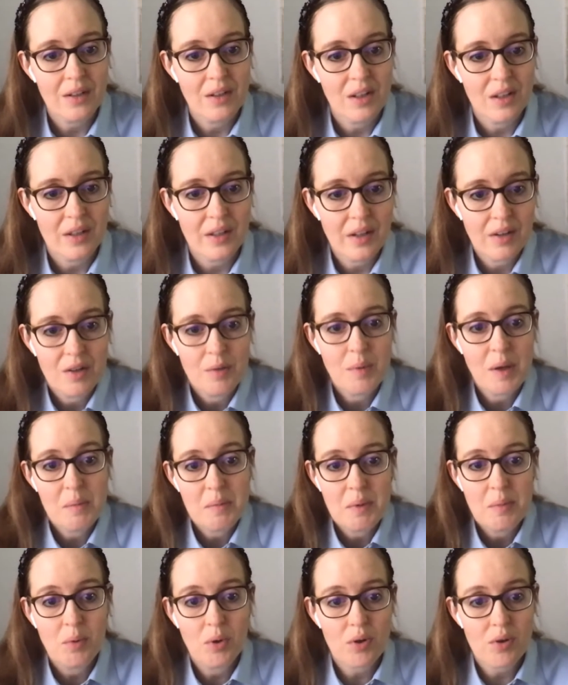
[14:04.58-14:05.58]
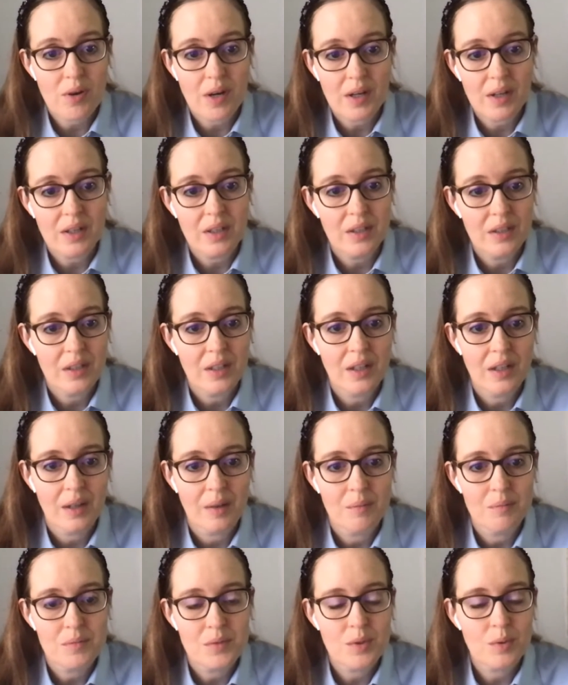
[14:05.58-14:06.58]
area might be more crowded.
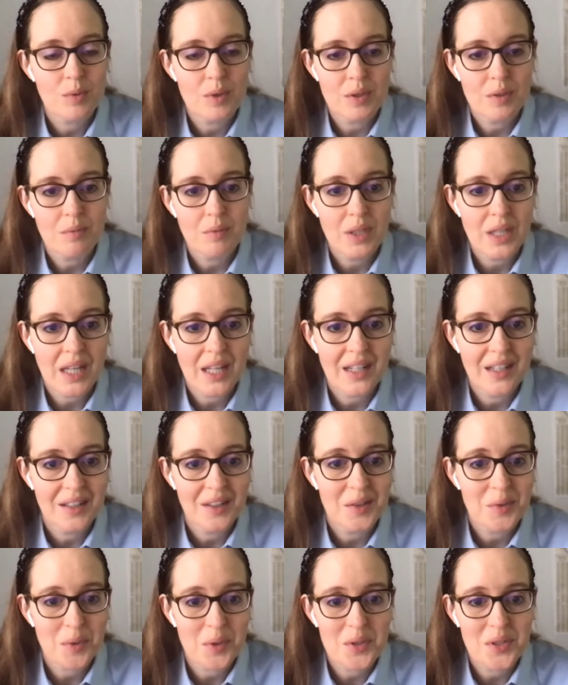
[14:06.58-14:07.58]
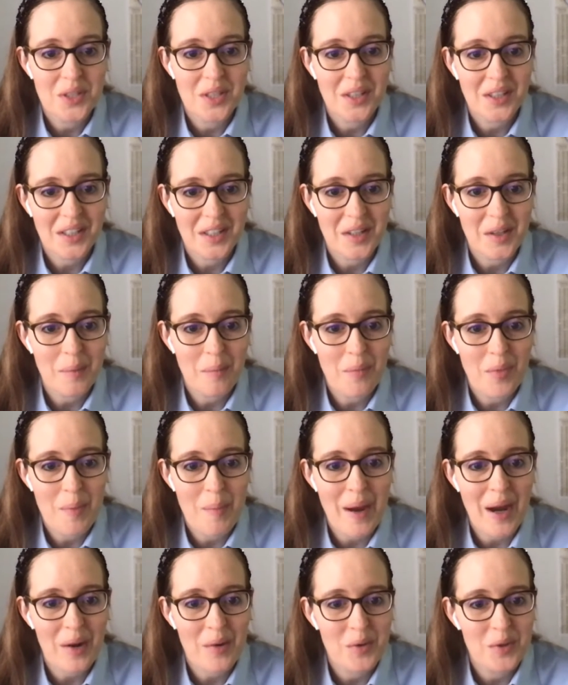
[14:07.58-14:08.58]
So we headed towards the kind of the
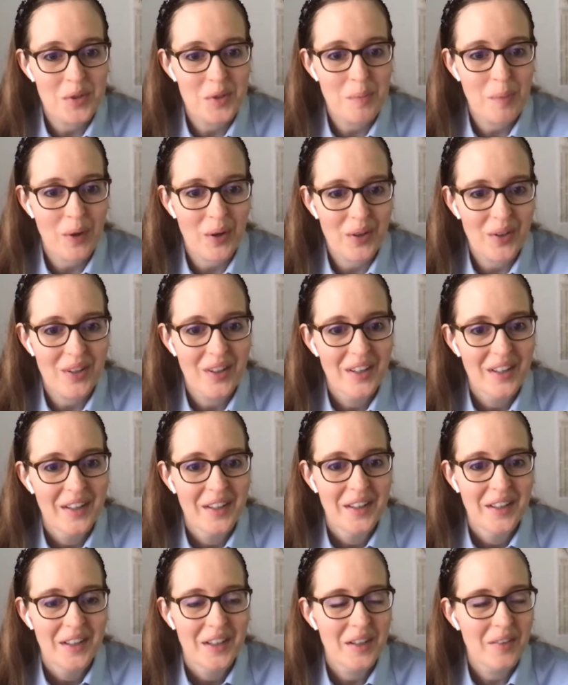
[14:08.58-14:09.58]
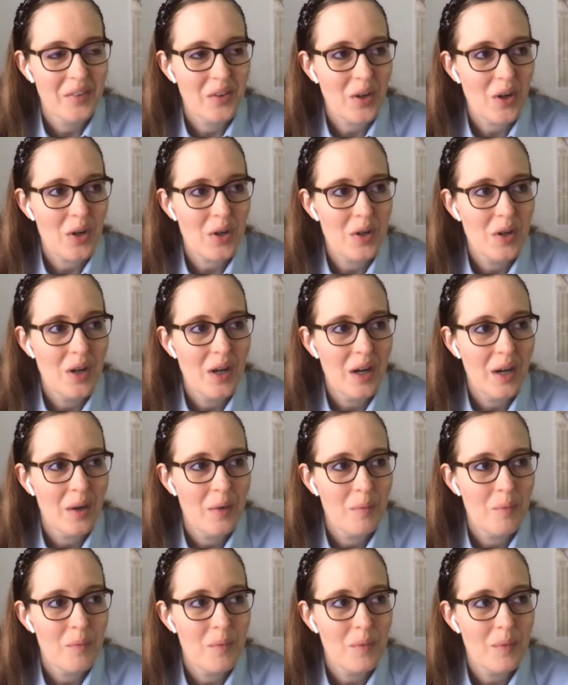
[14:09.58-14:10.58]
backwoods part of the
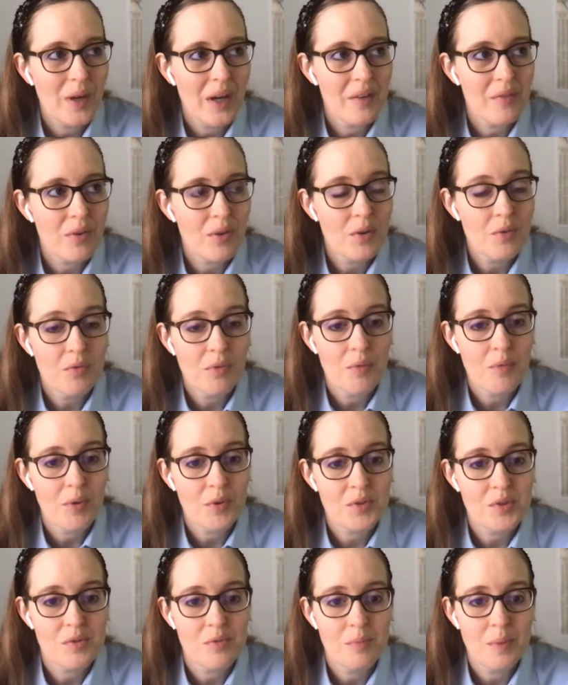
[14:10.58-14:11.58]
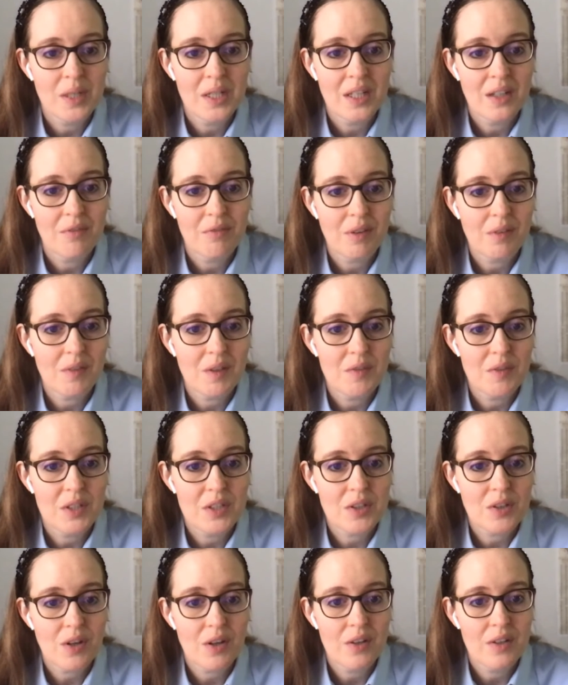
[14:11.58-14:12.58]
garden. I've heard from folks who've been to the family
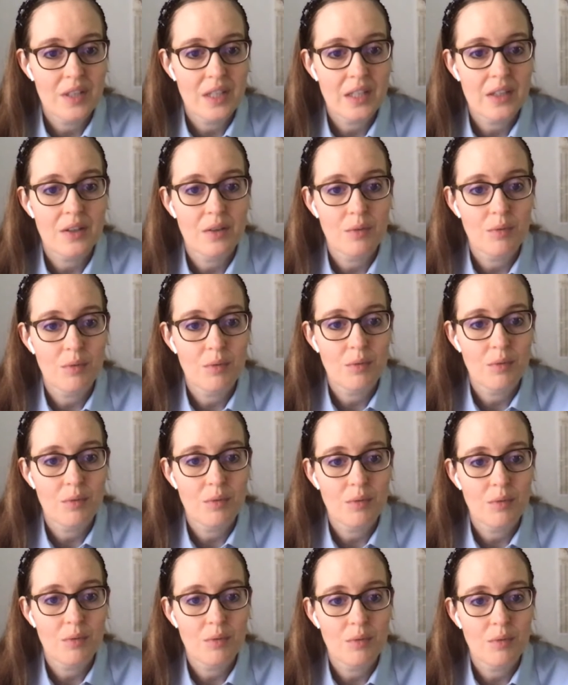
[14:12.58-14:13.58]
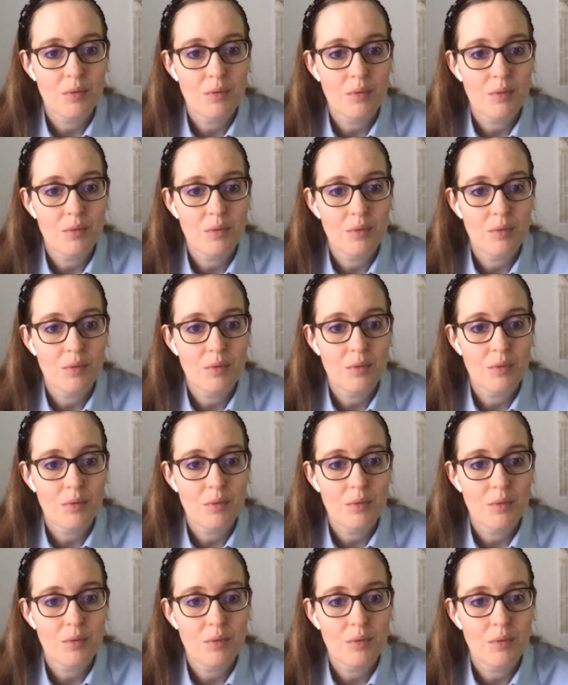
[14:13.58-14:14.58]
adventure garden that the river,
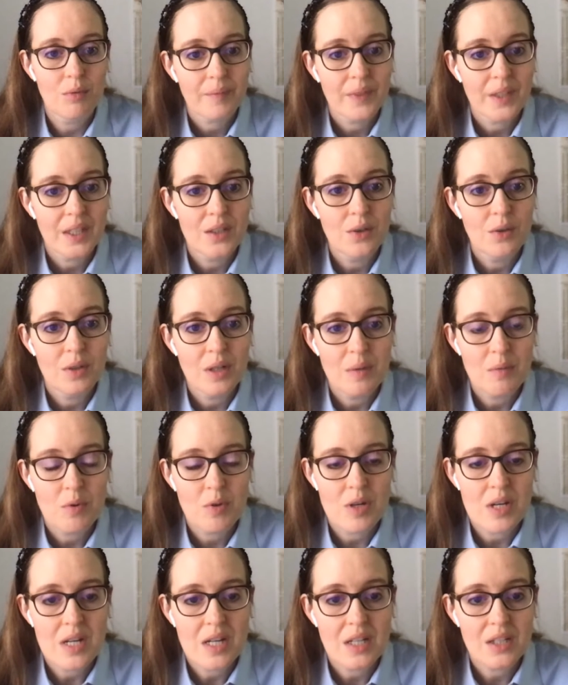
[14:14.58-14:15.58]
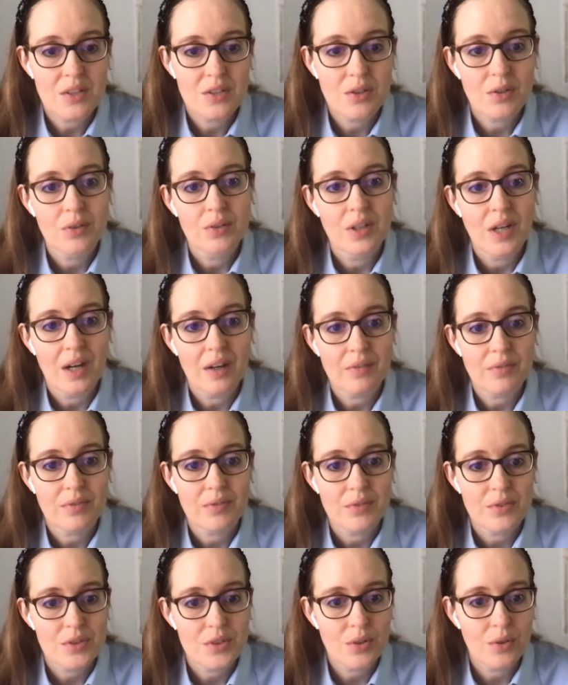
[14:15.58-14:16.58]
the No Name Creek, is turned off.
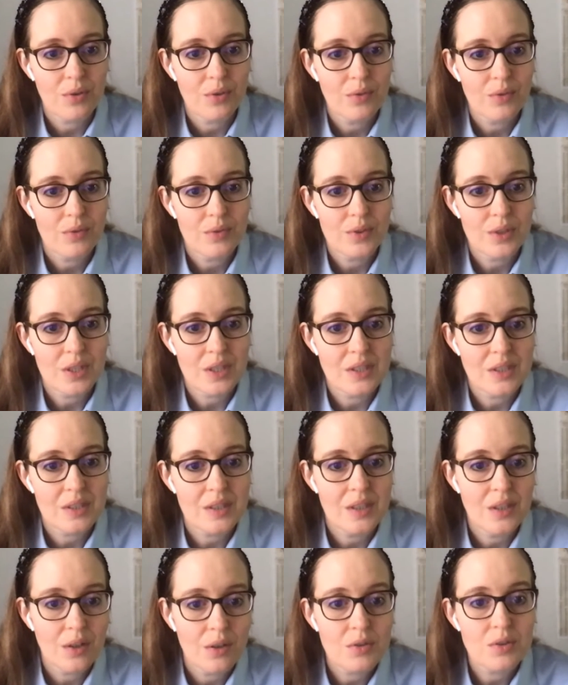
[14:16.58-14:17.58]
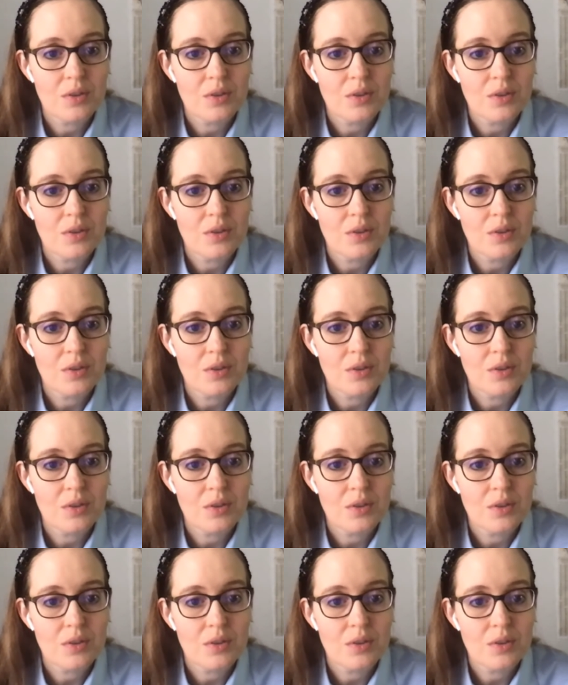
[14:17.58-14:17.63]
So that's there